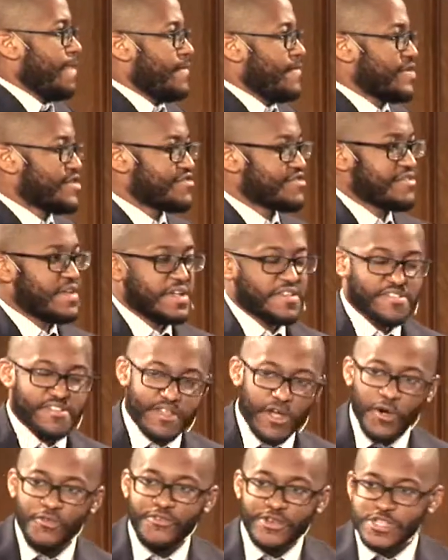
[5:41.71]
This is a
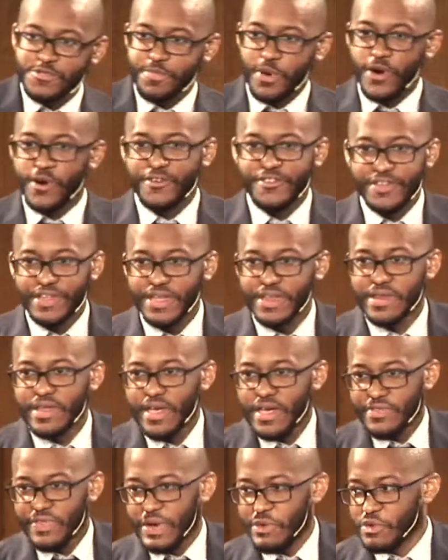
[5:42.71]
selfish person.
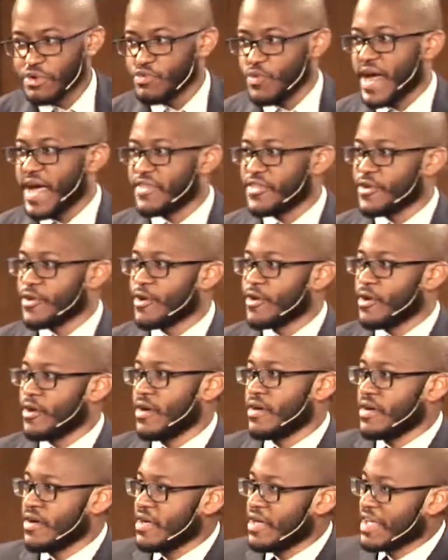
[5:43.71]
They would
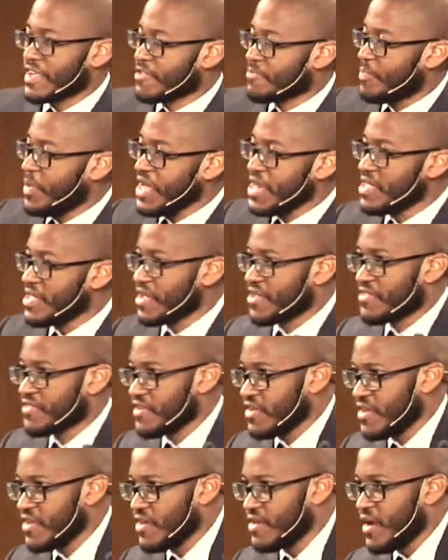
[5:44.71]
rather
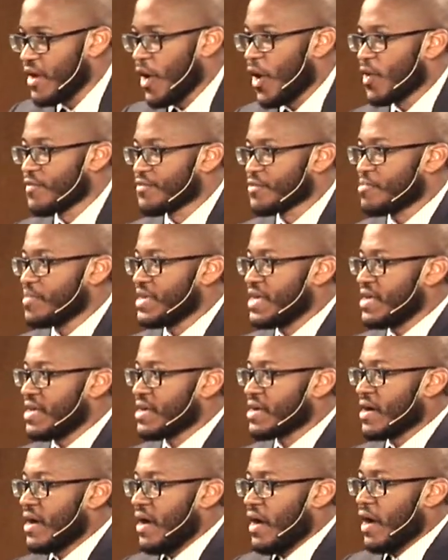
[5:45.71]
expediency over
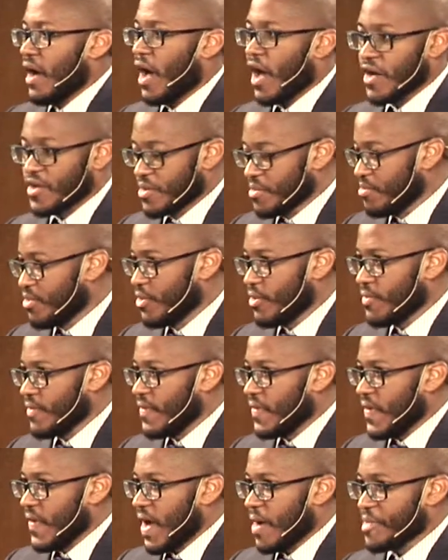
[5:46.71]
being honorable.
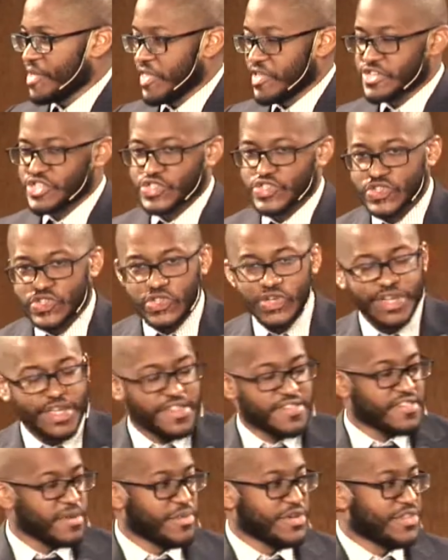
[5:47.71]
I mean, let's just look
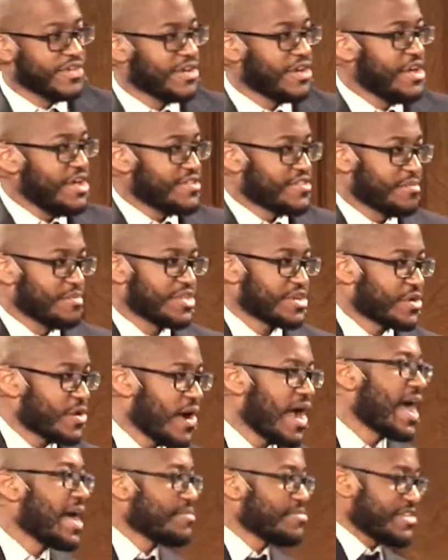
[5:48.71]
at some of the
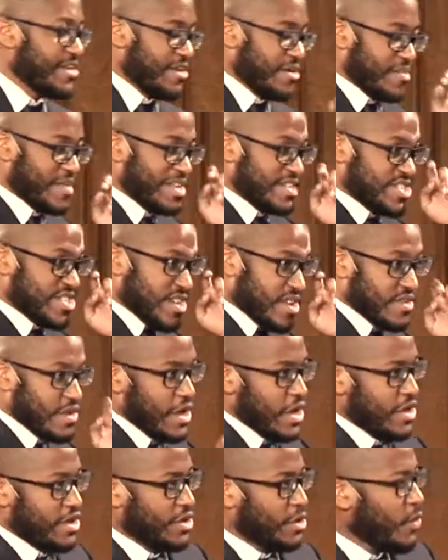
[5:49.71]
crimes that are mentioned.
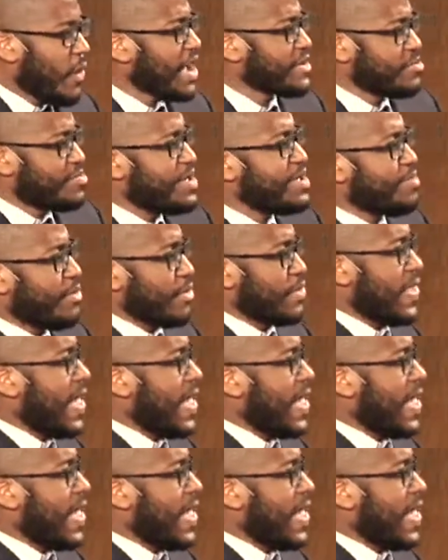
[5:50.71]
Why do people